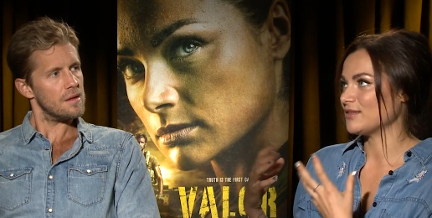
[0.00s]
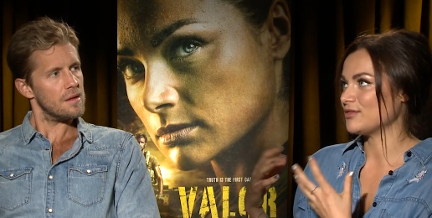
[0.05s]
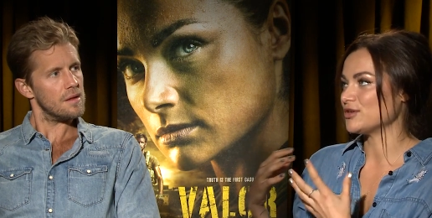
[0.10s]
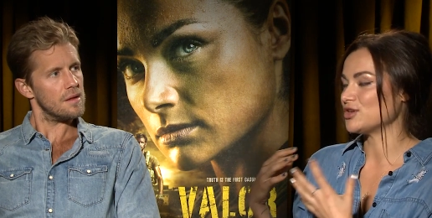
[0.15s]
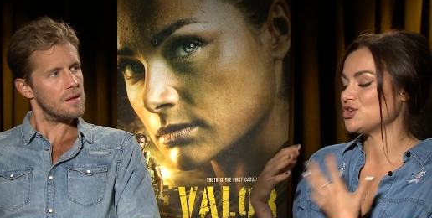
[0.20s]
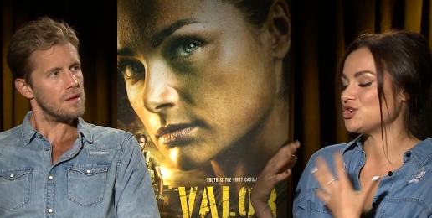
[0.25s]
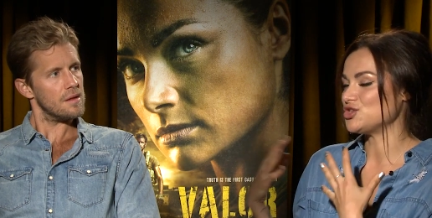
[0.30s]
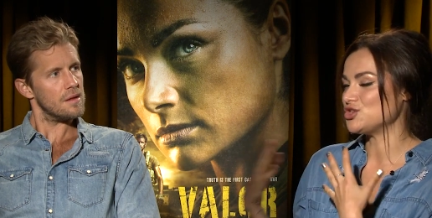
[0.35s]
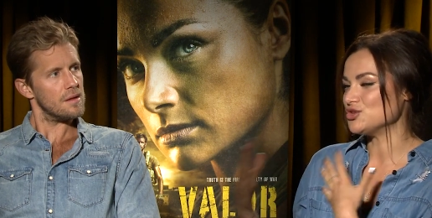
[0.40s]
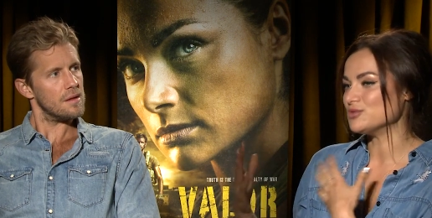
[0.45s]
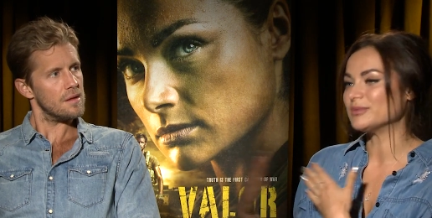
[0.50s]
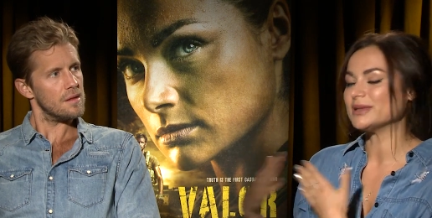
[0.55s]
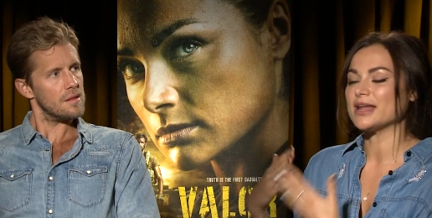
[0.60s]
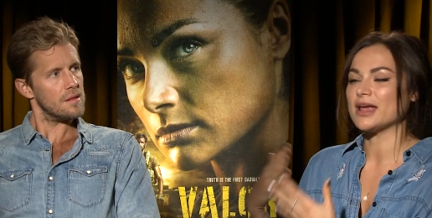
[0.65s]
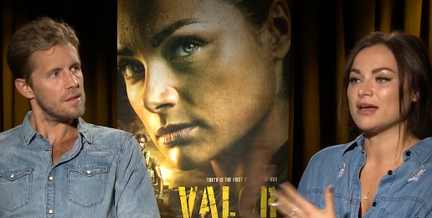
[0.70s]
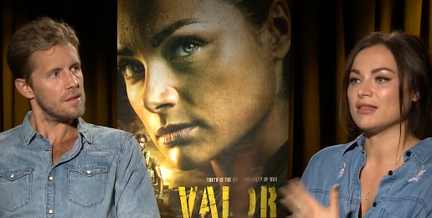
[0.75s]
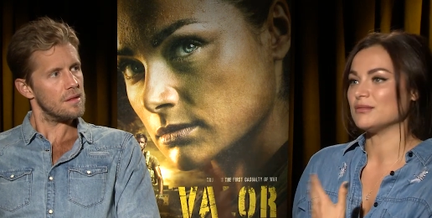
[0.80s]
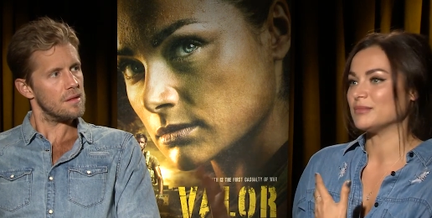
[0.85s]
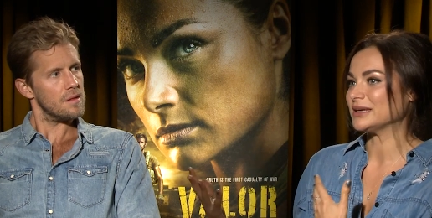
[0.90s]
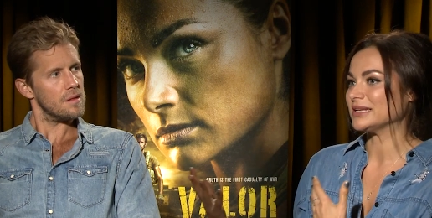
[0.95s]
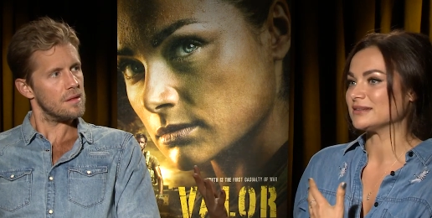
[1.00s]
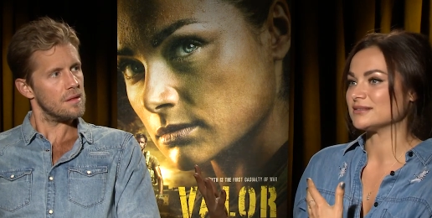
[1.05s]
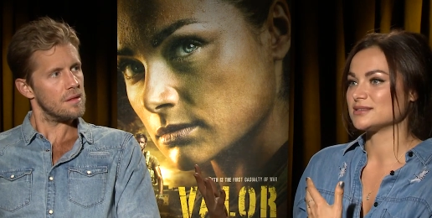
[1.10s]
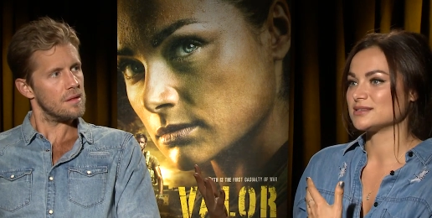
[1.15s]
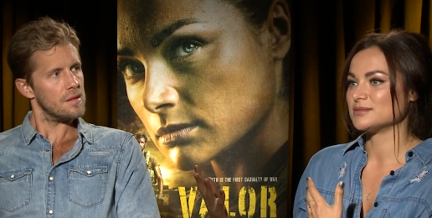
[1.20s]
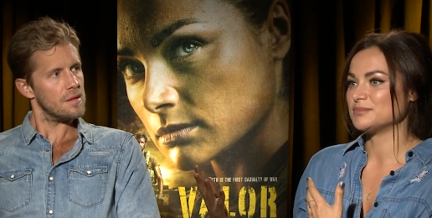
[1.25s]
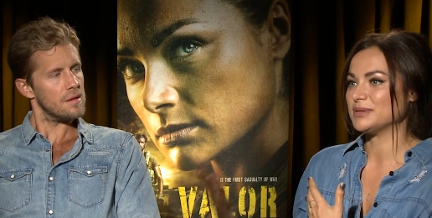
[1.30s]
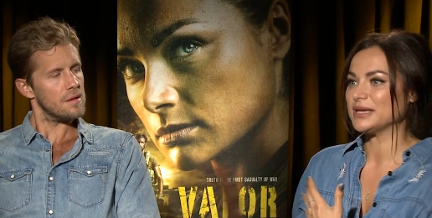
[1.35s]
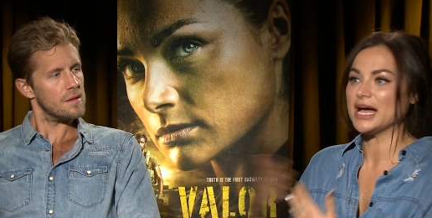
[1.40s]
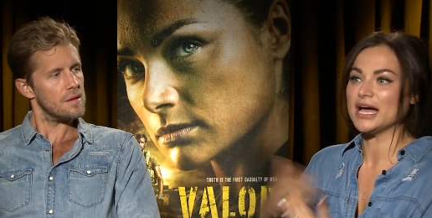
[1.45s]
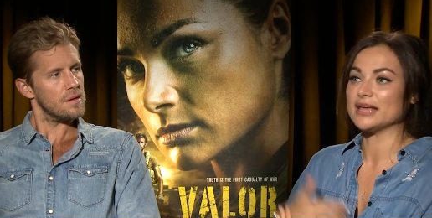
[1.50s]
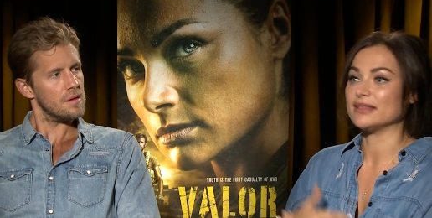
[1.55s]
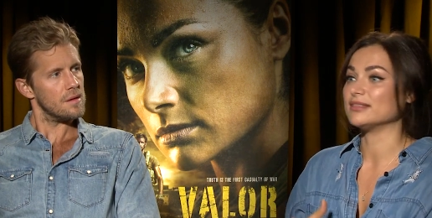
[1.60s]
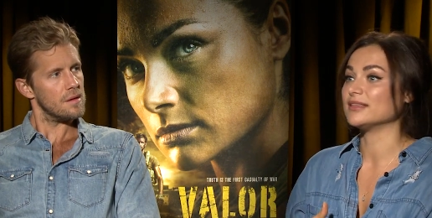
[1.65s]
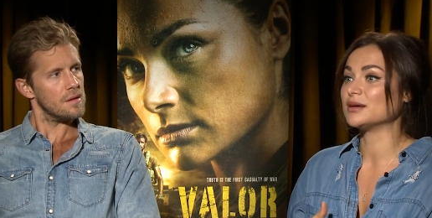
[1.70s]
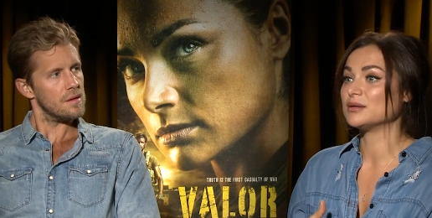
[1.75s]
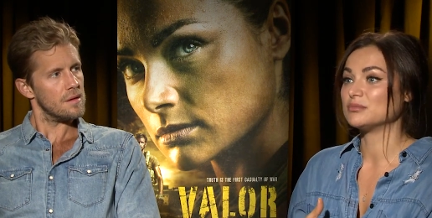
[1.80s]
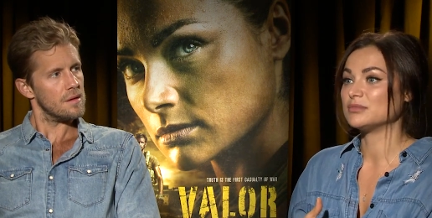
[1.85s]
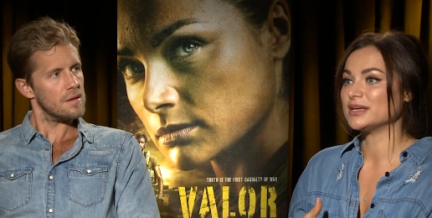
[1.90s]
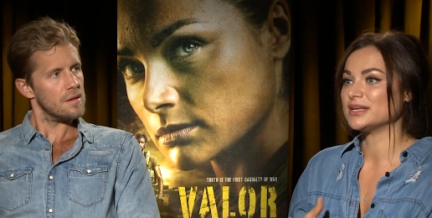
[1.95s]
Speaker 1: the human element behind them.